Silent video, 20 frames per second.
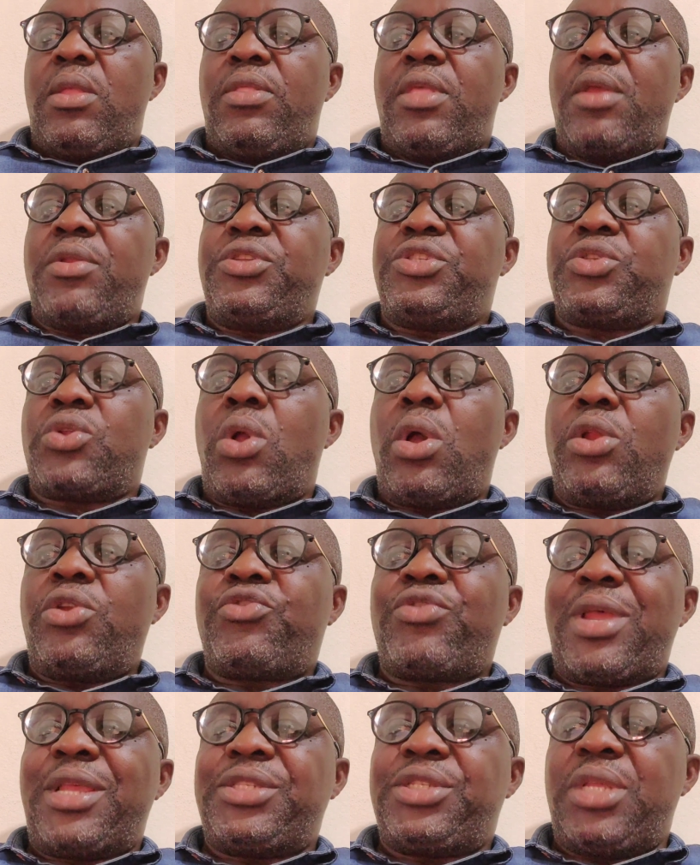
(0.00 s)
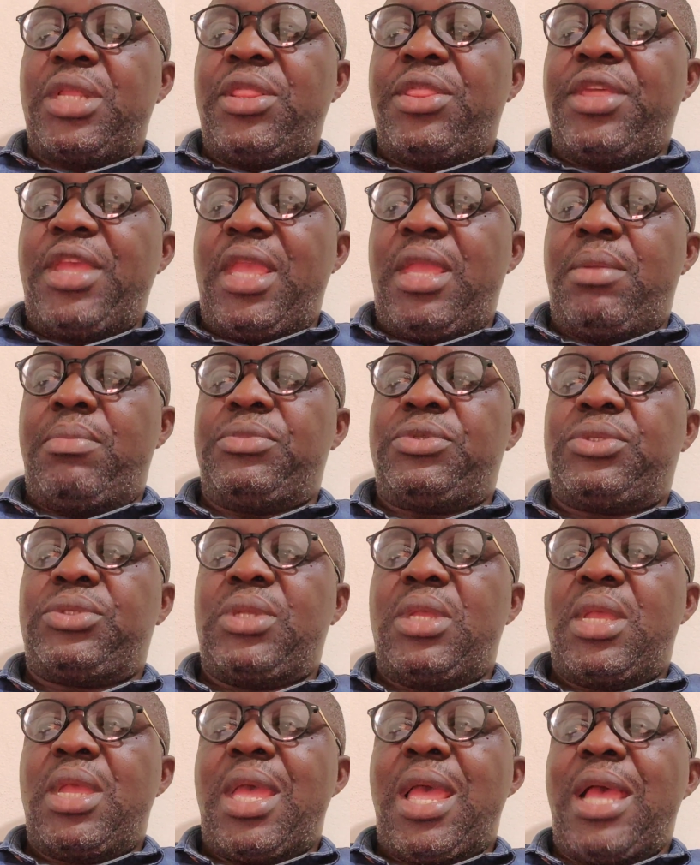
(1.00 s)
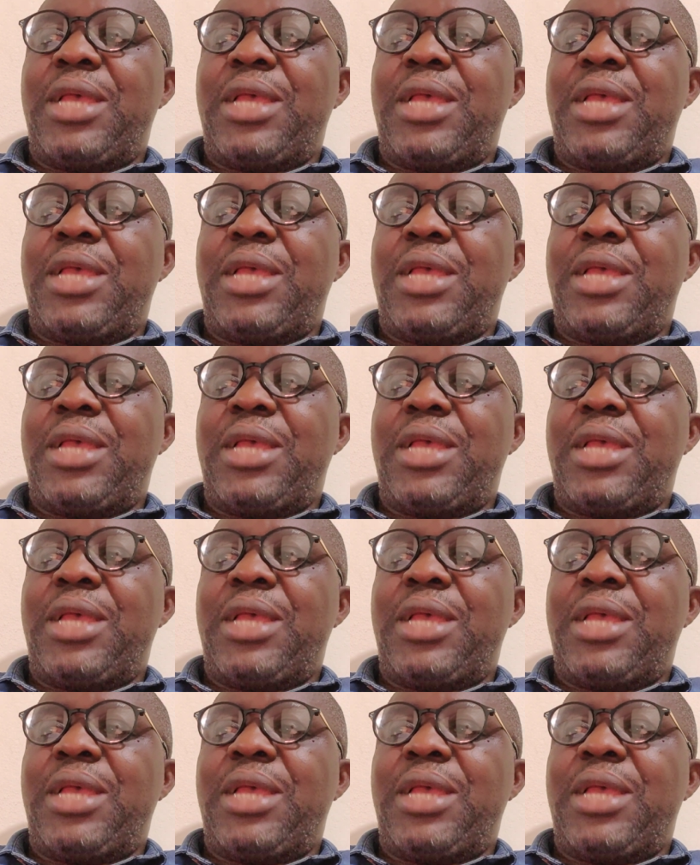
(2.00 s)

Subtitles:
There is contrast in themes.